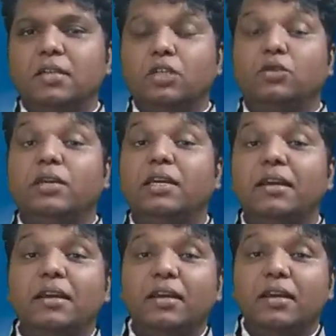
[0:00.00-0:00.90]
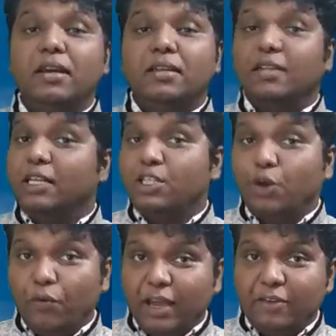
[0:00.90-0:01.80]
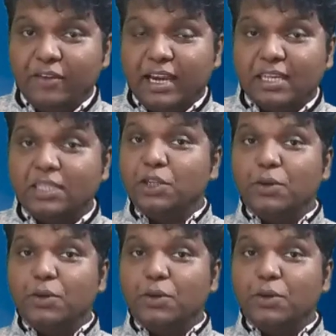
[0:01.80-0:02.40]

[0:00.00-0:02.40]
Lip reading: So here, there is no verification.